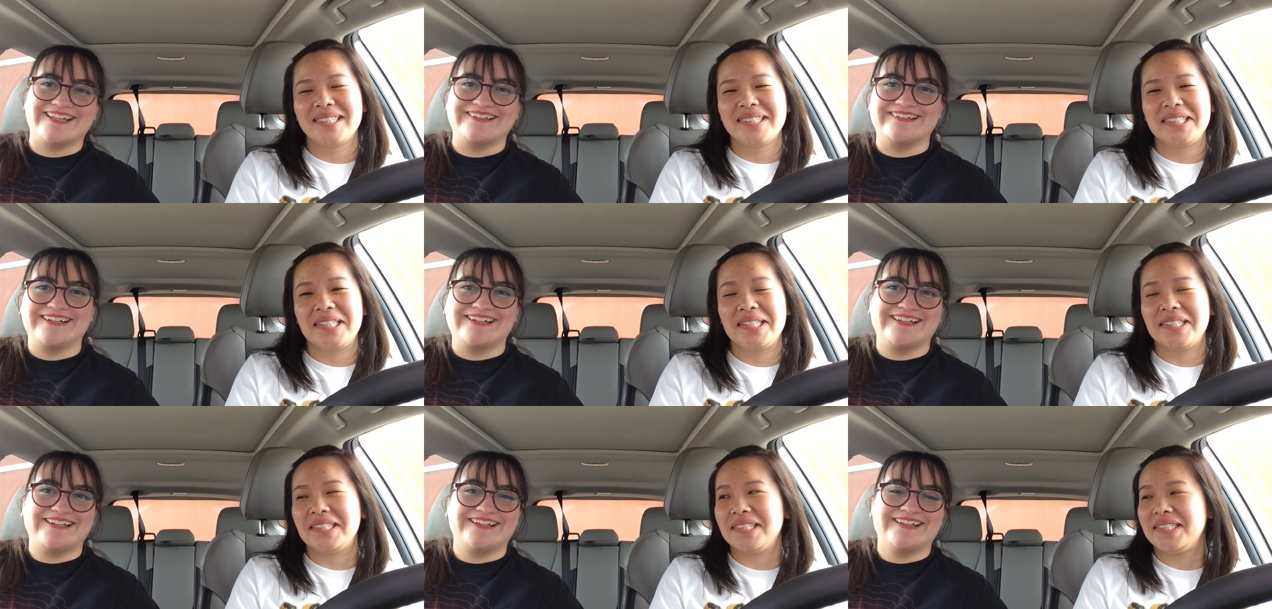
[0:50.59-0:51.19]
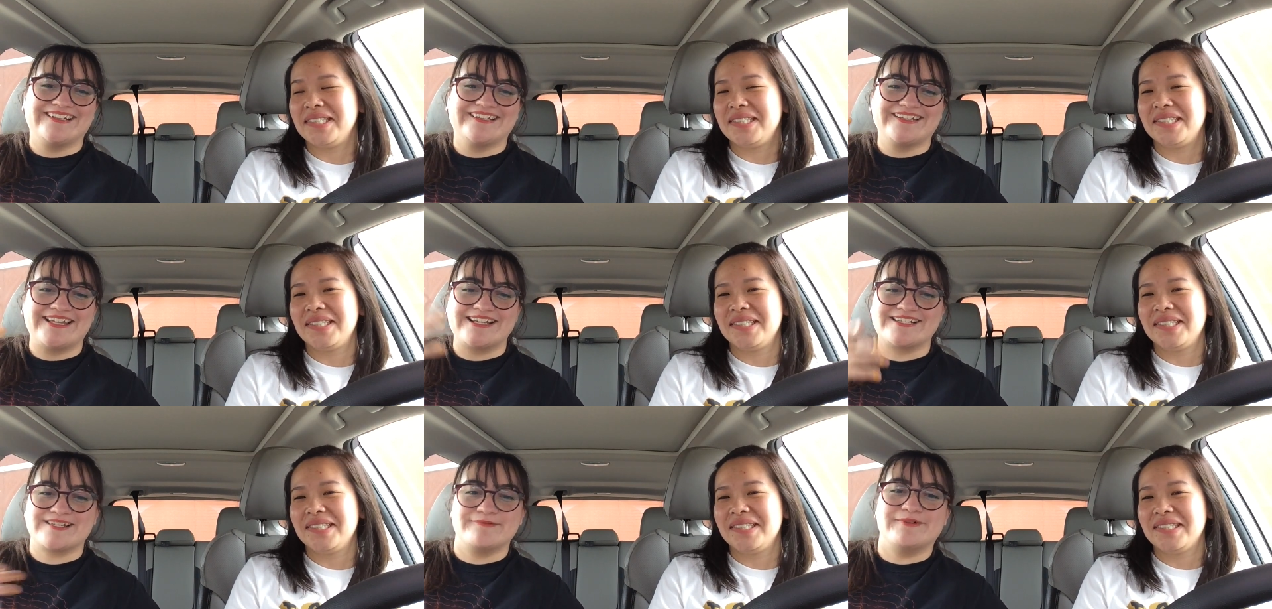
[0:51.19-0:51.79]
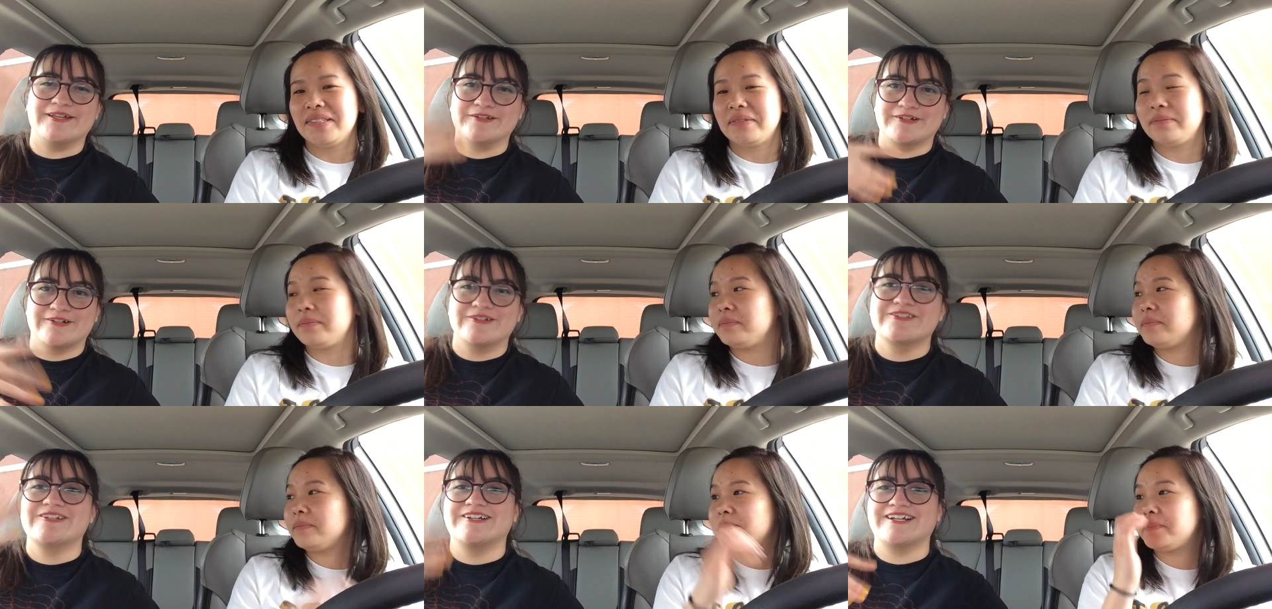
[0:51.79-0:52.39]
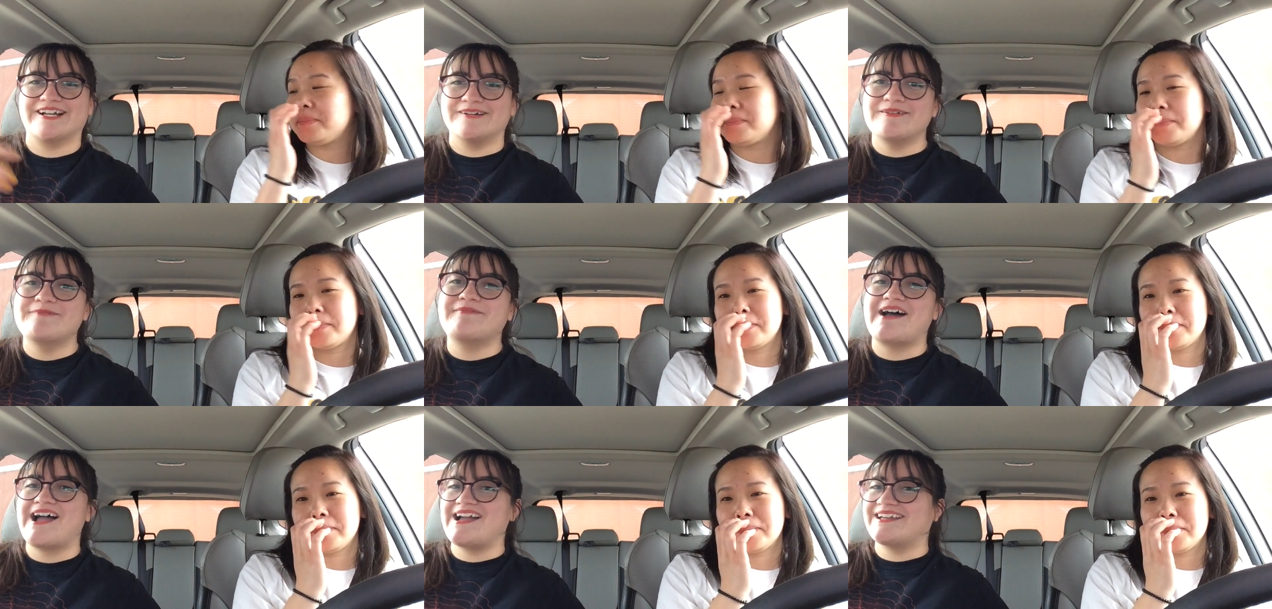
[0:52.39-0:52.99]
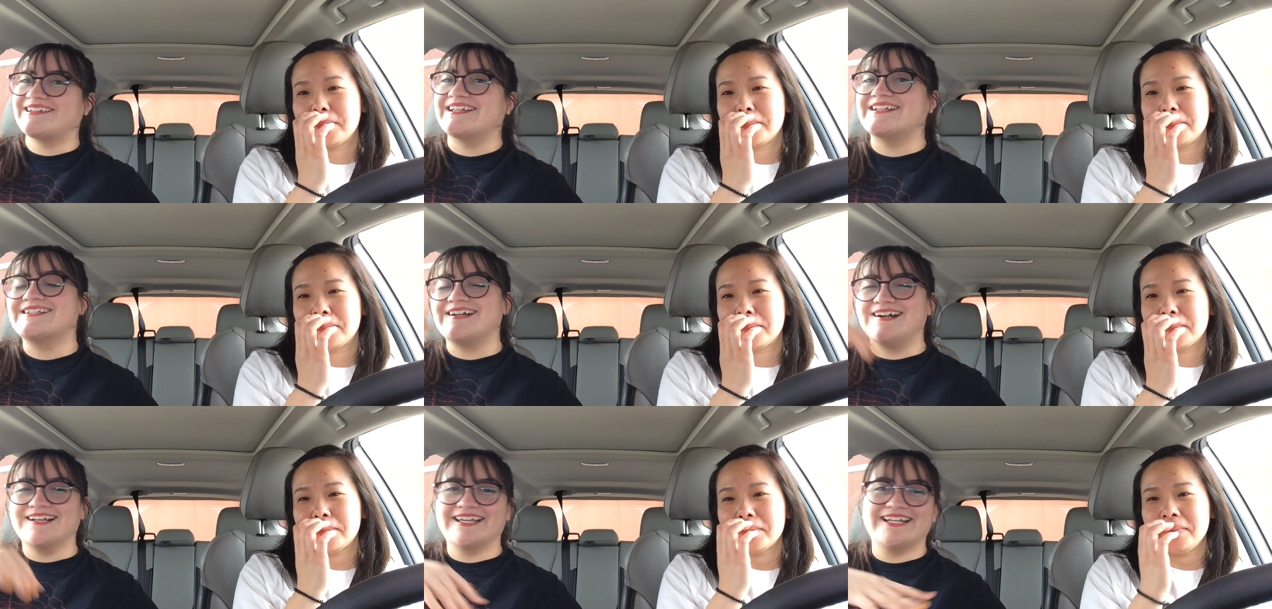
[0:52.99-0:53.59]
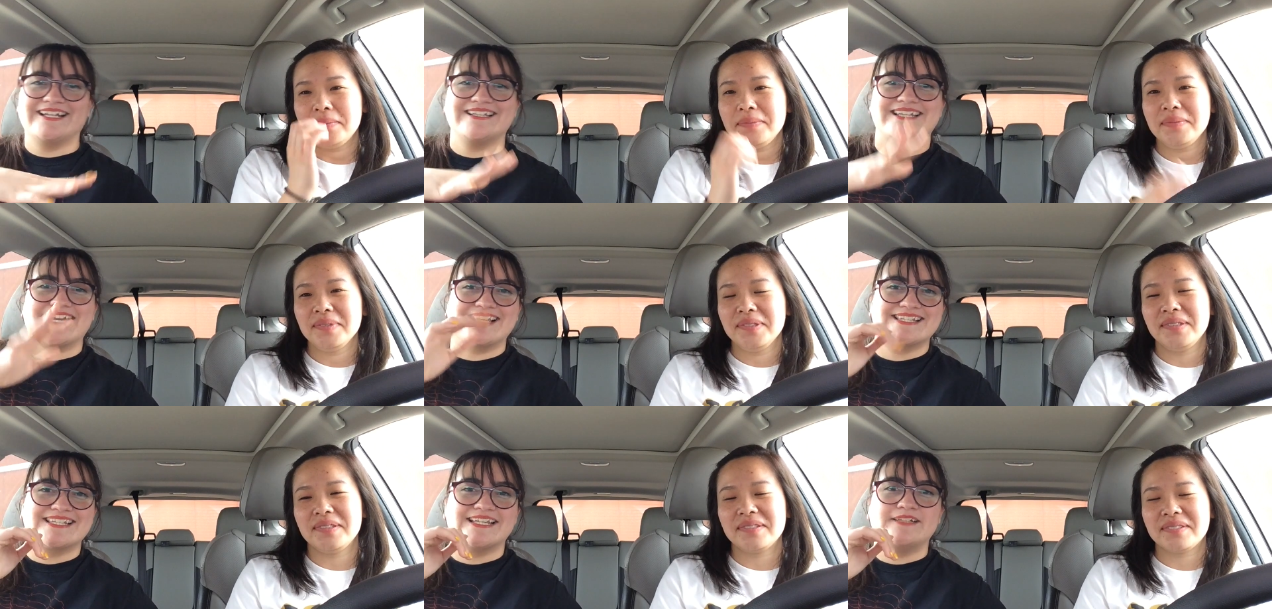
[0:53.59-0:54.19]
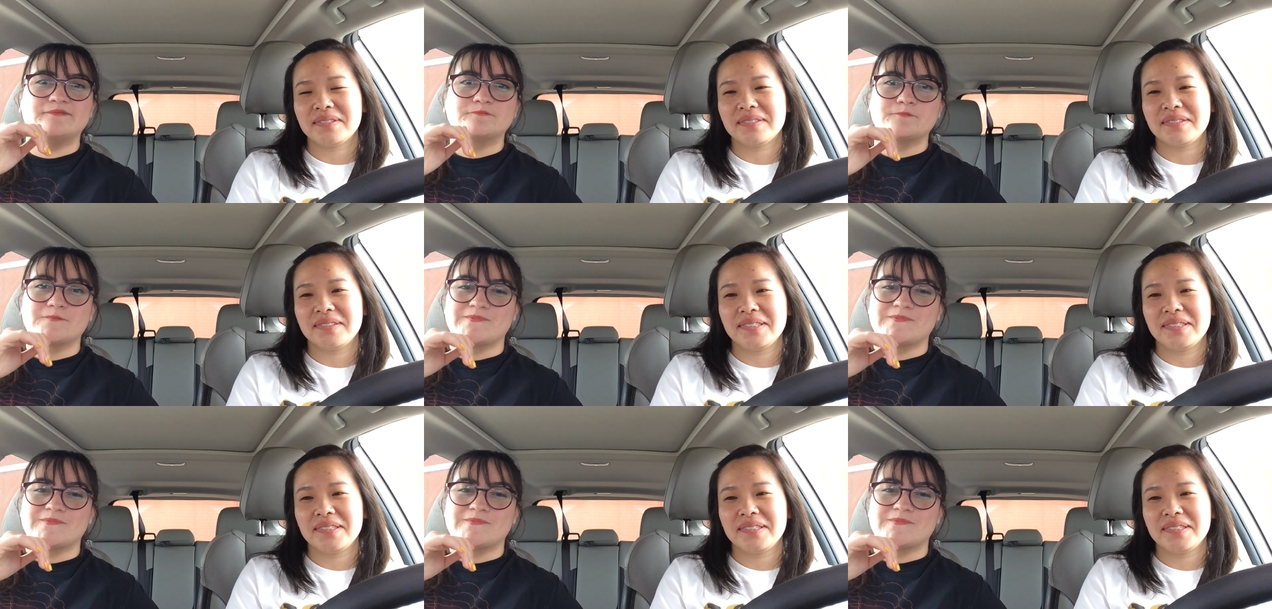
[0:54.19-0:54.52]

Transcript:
Speaker 1: And then like some other girls started coming by and like talking and dancing